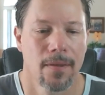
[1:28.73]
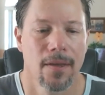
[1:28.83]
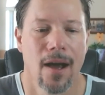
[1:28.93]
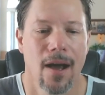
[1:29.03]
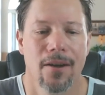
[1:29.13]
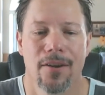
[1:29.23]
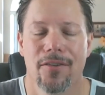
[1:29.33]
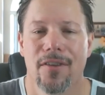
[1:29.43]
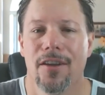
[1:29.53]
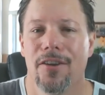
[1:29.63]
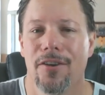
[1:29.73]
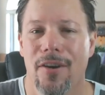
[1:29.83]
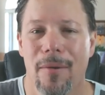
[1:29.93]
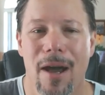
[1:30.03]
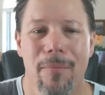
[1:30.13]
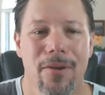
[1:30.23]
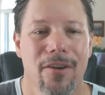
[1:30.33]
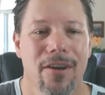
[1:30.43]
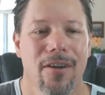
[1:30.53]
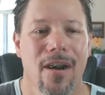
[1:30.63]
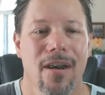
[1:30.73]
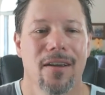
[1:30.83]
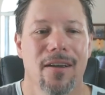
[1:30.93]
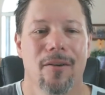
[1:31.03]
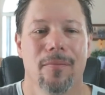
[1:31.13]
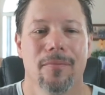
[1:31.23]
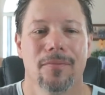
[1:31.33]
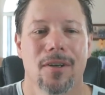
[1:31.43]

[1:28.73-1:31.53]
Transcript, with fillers: Hi, Chris. Thank you. I'm happy you're here. Hi, Karma.